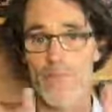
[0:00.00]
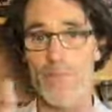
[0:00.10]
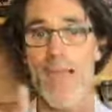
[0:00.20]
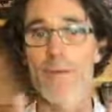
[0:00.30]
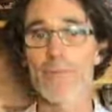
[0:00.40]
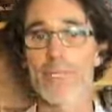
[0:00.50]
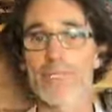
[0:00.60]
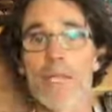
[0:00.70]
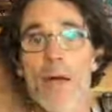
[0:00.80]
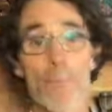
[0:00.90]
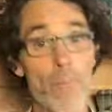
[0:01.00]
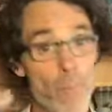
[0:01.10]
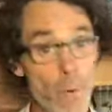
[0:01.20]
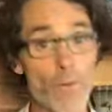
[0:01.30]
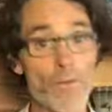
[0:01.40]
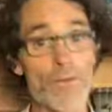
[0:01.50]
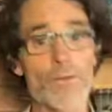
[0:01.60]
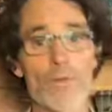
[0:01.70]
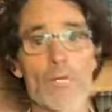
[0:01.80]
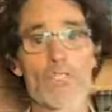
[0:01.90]
families, both of
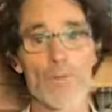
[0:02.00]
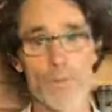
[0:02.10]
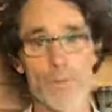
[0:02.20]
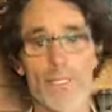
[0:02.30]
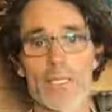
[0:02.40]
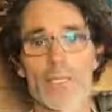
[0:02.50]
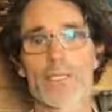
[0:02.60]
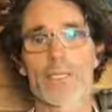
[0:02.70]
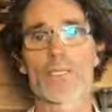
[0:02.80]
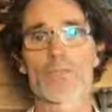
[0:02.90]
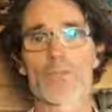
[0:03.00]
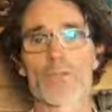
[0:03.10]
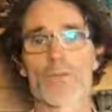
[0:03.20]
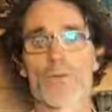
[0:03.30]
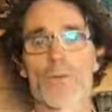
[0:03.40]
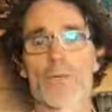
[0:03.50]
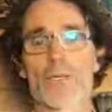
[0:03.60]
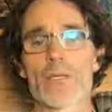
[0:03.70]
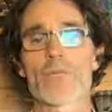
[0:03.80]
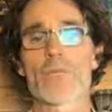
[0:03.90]
which are really essential to supporting
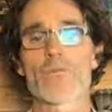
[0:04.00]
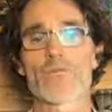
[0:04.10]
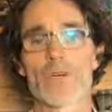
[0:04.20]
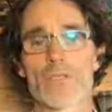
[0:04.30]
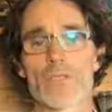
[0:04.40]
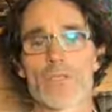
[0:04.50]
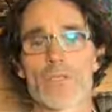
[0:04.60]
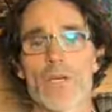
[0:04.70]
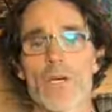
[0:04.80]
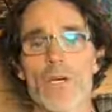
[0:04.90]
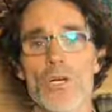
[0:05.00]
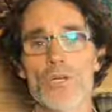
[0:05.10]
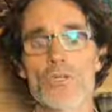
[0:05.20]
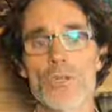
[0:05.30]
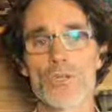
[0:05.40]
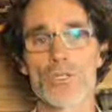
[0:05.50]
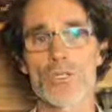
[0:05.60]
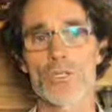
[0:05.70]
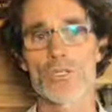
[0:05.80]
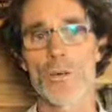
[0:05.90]
immune function.
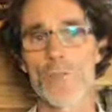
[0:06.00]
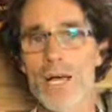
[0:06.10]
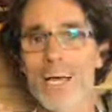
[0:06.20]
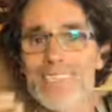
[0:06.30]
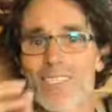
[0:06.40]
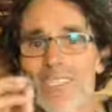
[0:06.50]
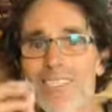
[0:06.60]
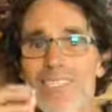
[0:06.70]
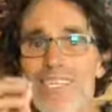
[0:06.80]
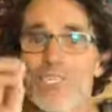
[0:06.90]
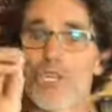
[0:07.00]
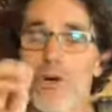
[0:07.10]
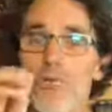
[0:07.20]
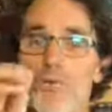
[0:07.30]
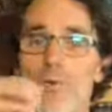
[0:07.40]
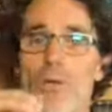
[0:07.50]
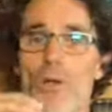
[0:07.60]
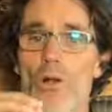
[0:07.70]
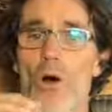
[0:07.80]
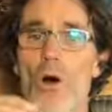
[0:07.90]
So I'm not trying to say don't do it
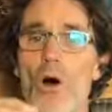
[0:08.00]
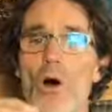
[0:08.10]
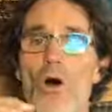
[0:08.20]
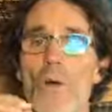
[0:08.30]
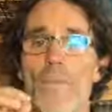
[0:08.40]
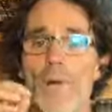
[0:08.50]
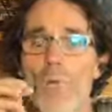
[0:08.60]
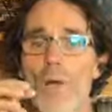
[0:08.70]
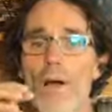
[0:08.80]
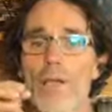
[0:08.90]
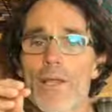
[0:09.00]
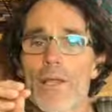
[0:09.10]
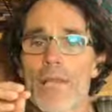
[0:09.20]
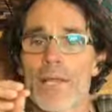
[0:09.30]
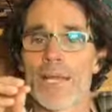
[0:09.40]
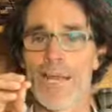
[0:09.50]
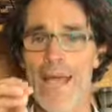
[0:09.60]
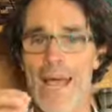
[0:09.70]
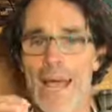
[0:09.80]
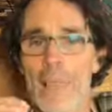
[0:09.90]
at all, but what can
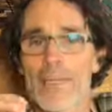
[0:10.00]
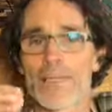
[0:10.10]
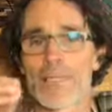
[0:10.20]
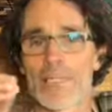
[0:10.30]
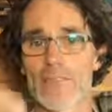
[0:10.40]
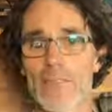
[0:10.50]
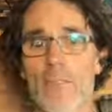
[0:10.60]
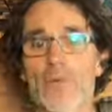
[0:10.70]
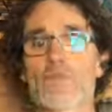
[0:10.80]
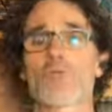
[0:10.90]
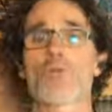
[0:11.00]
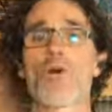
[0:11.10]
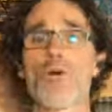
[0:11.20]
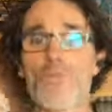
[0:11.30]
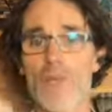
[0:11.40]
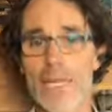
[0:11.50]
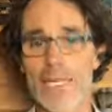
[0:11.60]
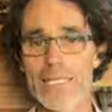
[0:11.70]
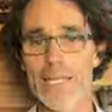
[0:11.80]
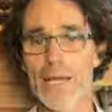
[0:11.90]
happen is if a person's
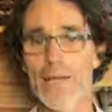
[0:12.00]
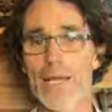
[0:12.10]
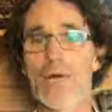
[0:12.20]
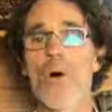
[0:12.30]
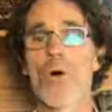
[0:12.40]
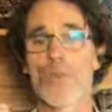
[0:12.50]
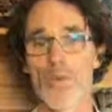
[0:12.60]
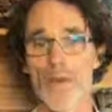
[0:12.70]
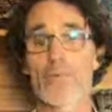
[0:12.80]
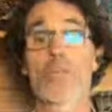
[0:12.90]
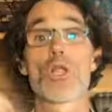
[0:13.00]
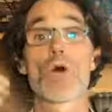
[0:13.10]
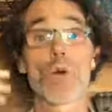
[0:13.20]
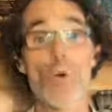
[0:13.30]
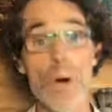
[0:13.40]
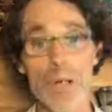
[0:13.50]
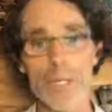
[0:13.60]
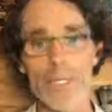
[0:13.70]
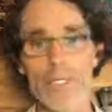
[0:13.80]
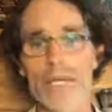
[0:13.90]
overeating dairy, or they're having low
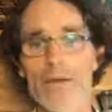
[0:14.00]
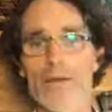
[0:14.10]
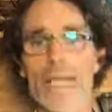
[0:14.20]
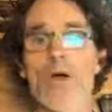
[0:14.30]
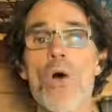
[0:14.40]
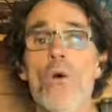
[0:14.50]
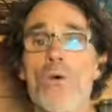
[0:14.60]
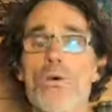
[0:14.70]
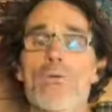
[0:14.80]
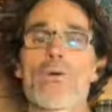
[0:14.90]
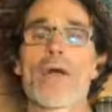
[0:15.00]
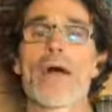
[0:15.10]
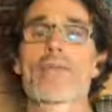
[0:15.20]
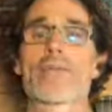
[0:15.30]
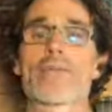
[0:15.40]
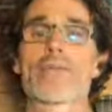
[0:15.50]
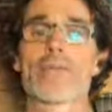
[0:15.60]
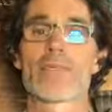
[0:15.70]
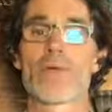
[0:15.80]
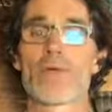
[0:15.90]
quality dairy, or they're having
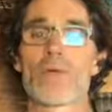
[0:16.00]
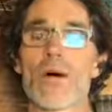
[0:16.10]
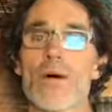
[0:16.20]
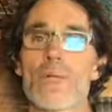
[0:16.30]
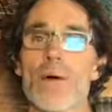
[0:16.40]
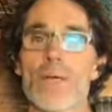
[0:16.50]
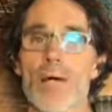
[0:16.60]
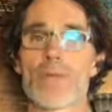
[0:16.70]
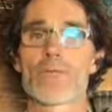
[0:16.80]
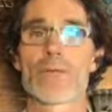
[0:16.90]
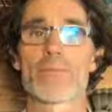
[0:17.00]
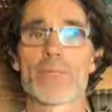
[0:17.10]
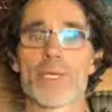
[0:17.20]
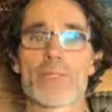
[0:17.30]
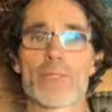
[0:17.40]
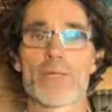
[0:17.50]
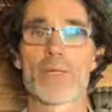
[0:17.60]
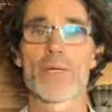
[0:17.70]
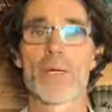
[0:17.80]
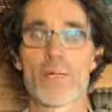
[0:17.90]
a lot of times actually
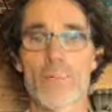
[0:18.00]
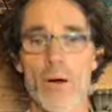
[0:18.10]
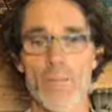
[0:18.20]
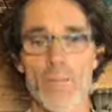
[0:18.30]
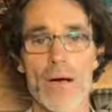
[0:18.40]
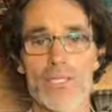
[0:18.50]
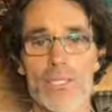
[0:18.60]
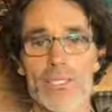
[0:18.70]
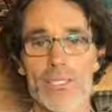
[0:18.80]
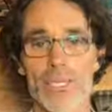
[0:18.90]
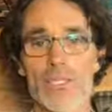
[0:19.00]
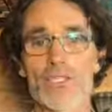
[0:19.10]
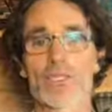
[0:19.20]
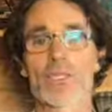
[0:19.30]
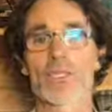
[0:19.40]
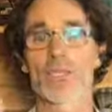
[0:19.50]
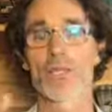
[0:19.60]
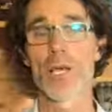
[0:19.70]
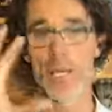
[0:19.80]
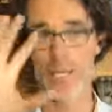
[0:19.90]
homogenization can
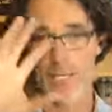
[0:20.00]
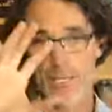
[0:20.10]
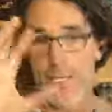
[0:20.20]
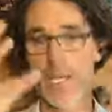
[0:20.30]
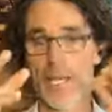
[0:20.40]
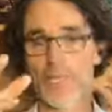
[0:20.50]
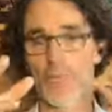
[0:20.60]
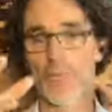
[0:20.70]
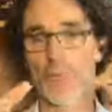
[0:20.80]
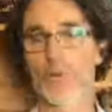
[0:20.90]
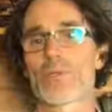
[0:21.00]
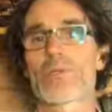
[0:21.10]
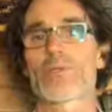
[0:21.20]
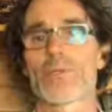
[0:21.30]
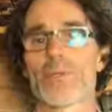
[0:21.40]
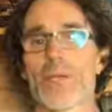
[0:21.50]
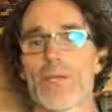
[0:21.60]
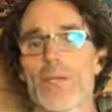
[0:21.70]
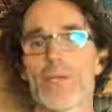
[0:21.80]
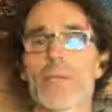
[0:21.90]
denature proteins in dairy
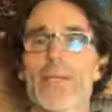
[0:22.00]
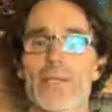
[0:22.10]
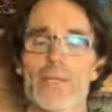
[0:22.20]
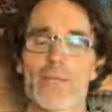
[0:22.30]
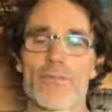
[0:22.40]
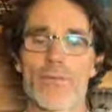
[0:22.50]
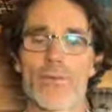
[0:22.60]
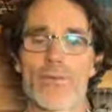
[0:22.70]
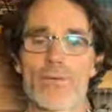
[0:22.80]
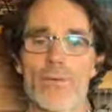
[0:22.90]
and make it difficult